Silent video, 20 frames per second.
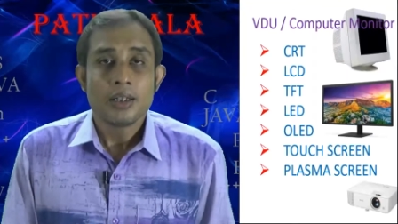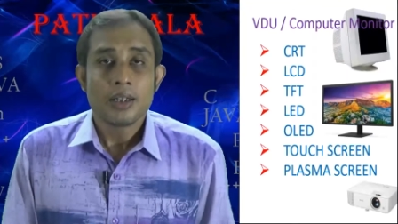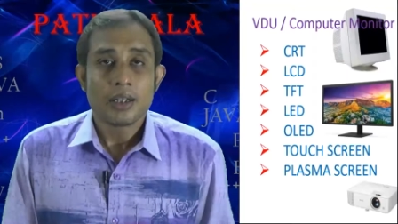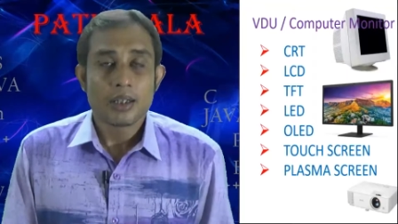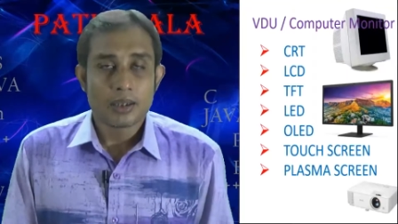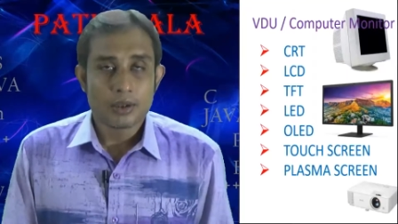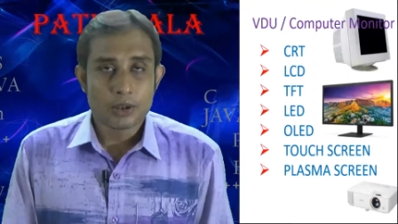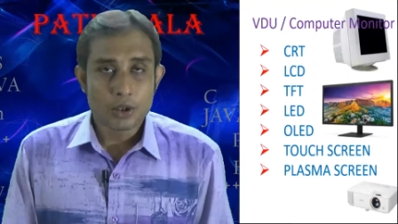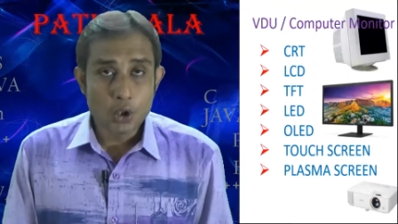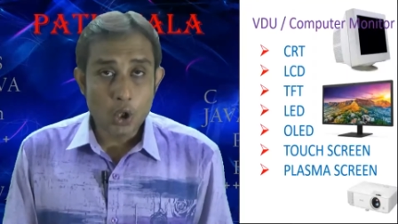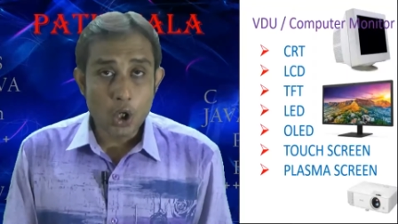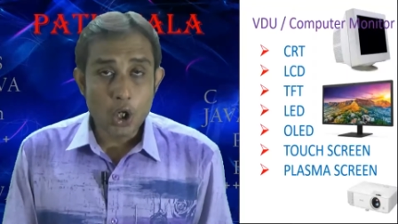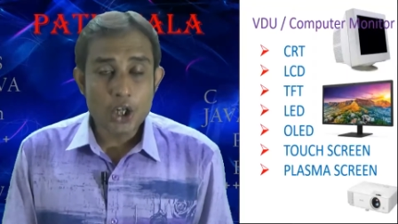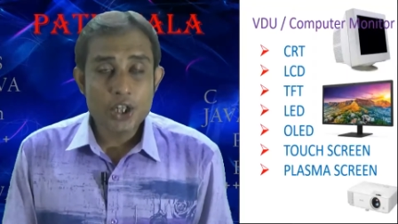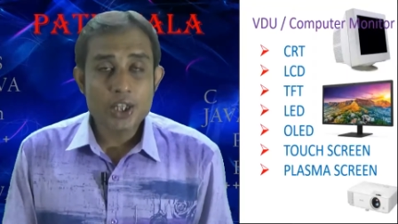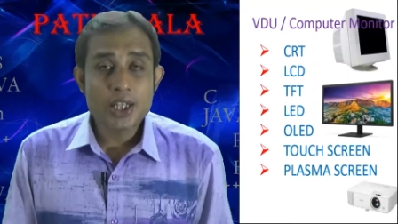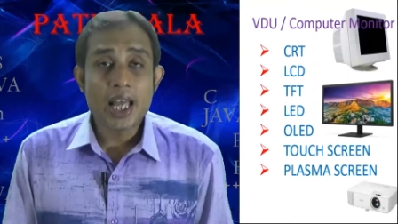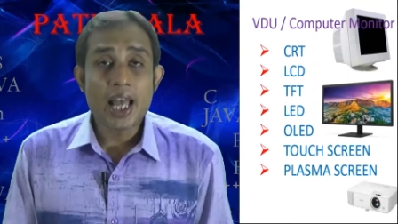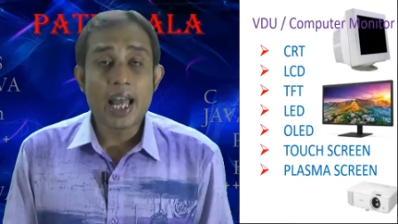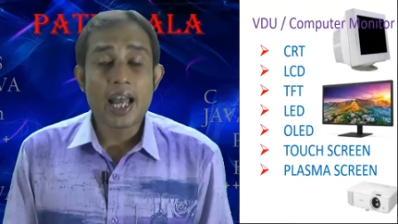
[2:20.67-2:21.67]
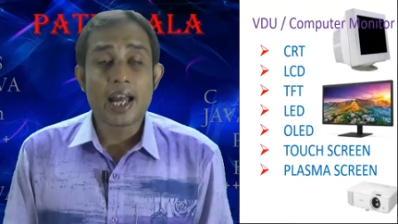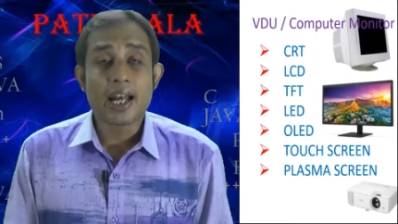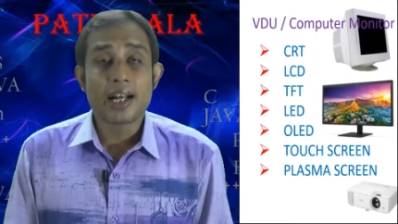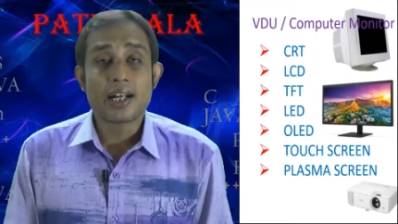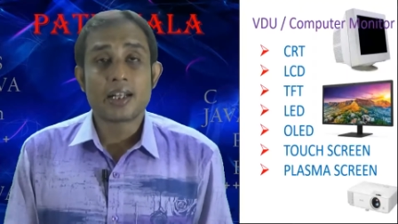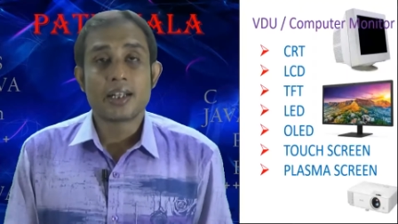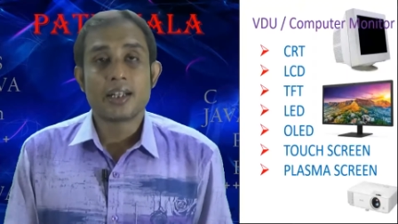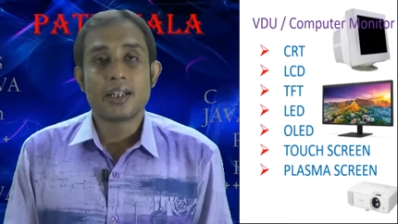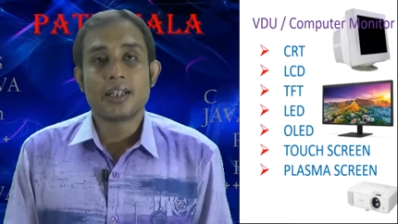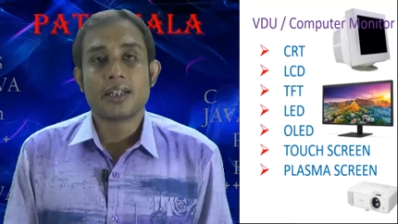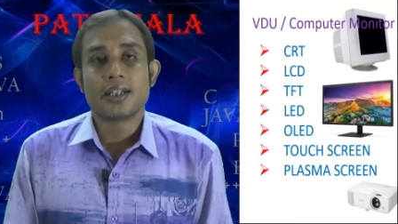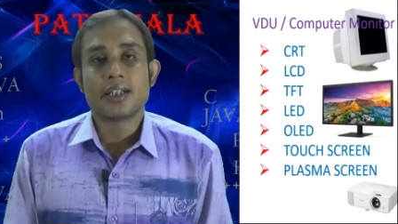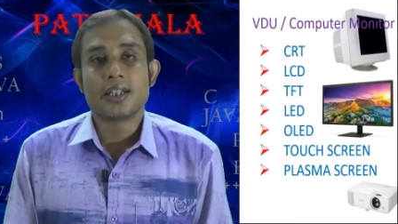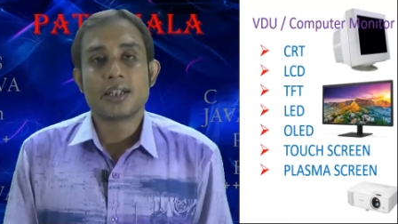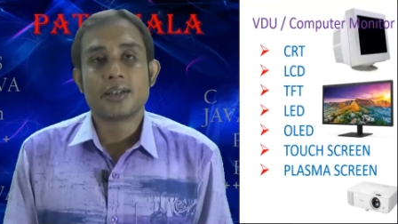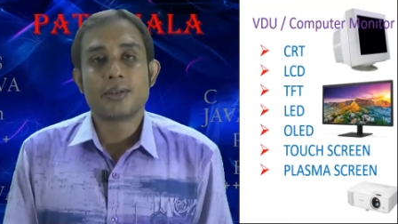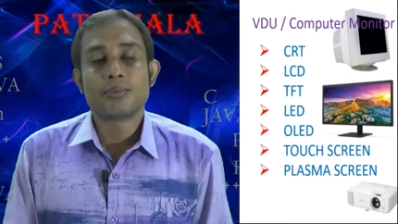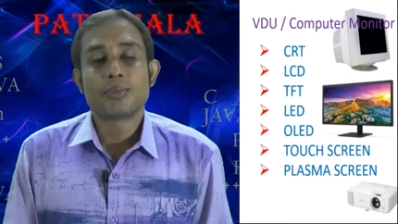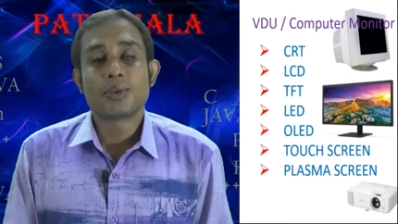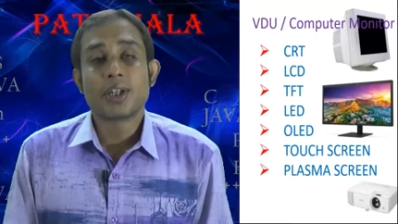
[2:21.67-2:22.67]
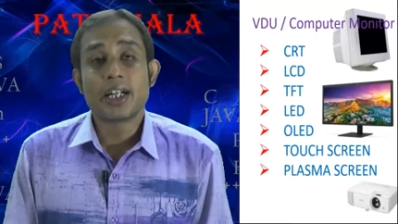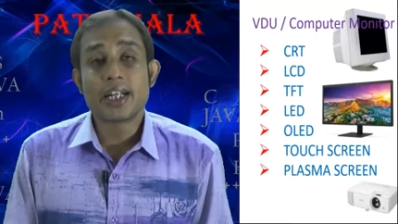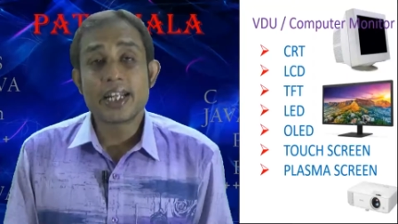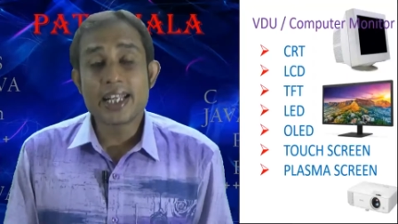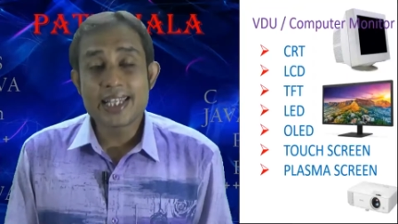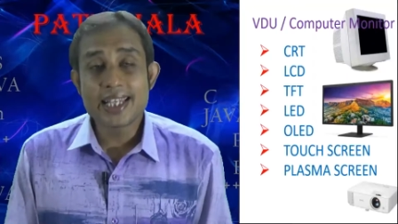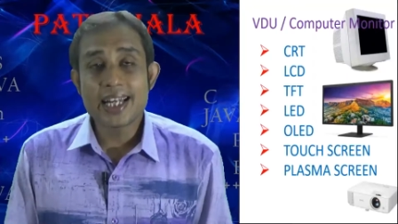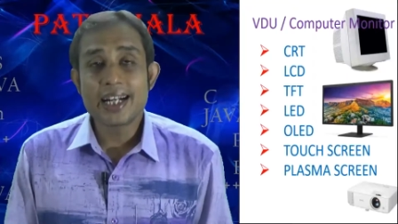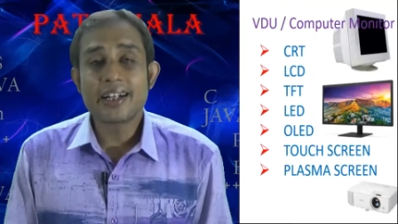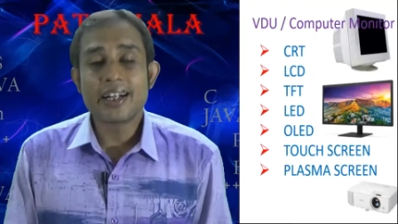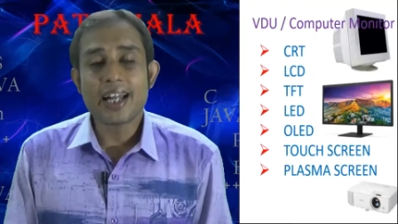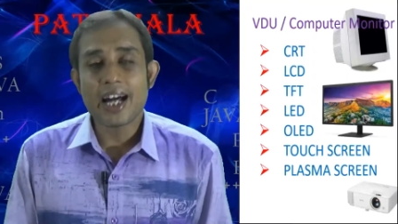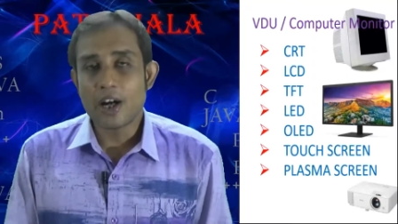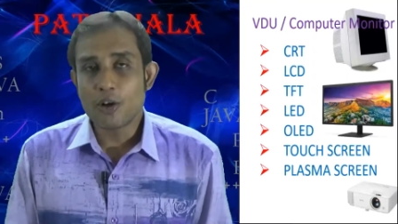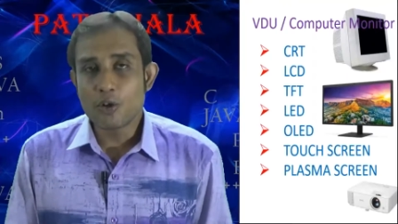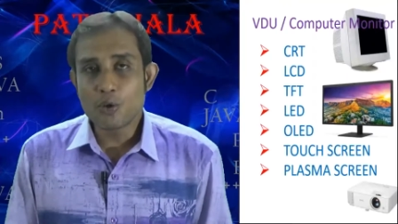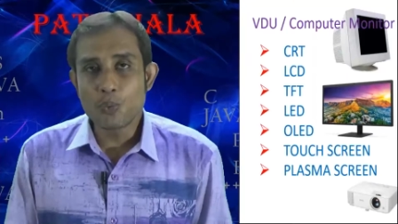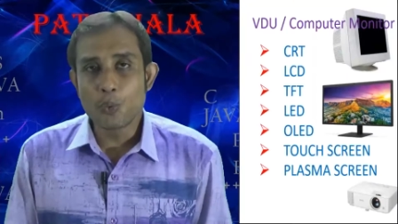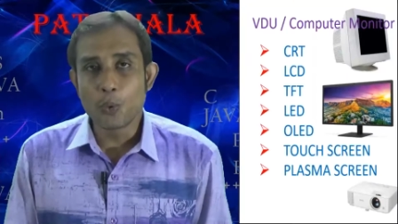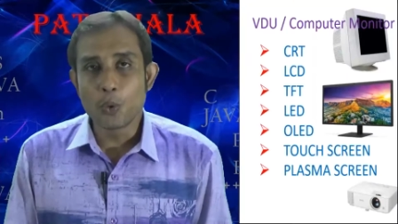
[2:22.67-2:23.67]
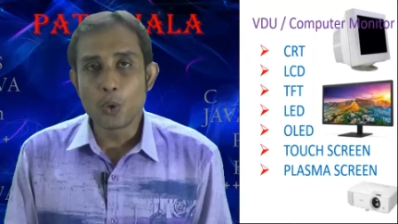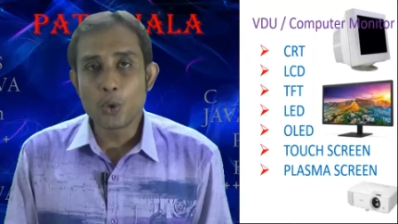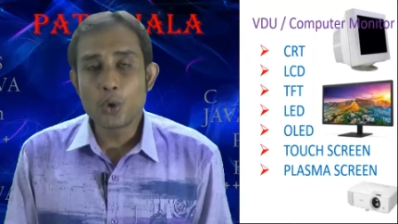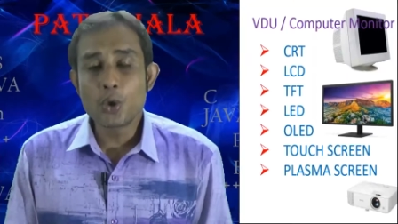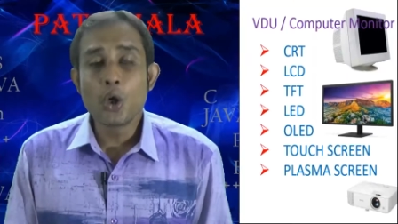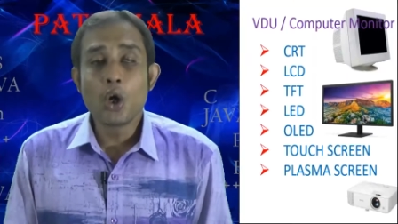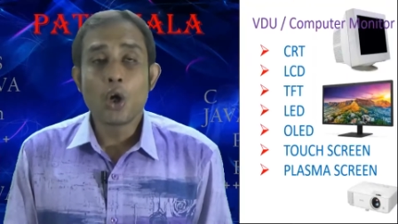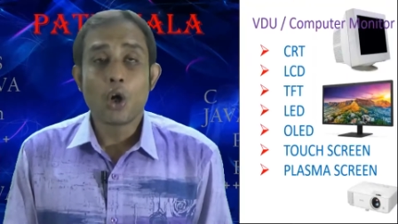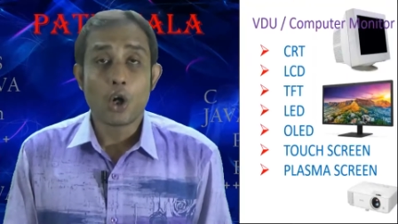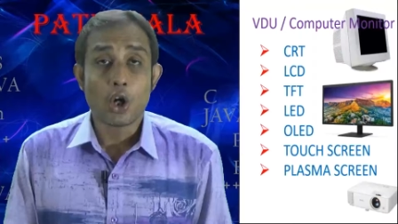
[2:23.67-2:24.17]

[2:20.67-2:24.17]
dots, and the desired output